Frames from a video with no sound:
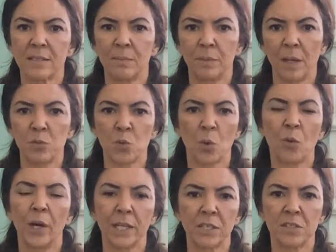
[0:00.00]
Sometimes we're
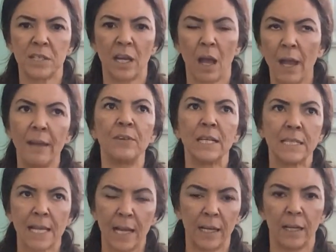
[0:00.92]
quick to say, I have
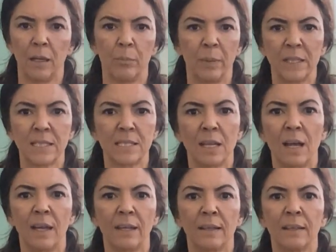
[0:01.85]
anxiety, but it's
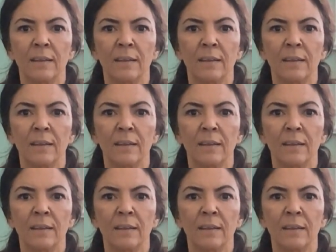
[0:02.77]
not,